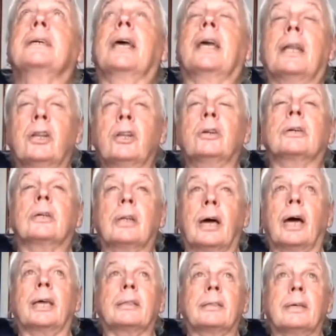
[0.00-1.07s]
It looked
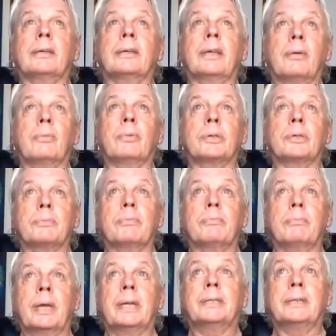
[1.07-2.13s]
like that it was
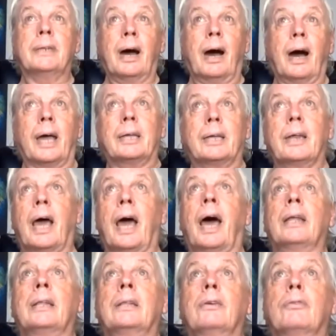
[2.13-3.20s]
midnight
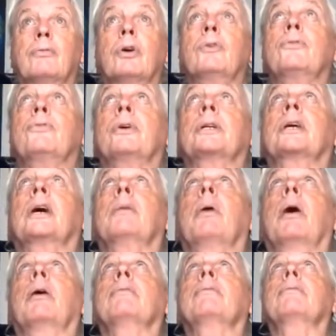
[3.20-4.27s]
and the roof had come
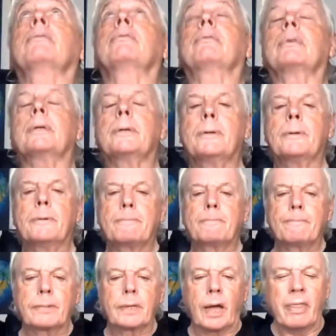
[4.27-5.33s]
off.
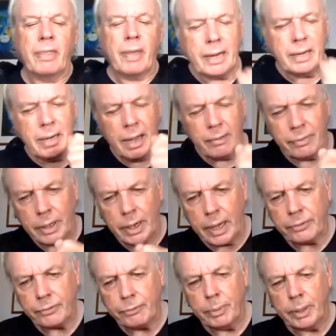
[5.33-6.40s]
And that never
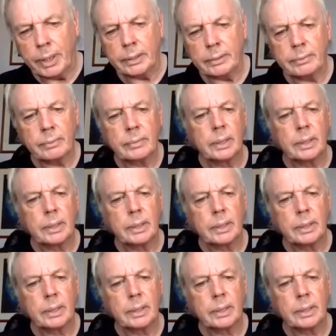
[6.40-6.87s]
left me.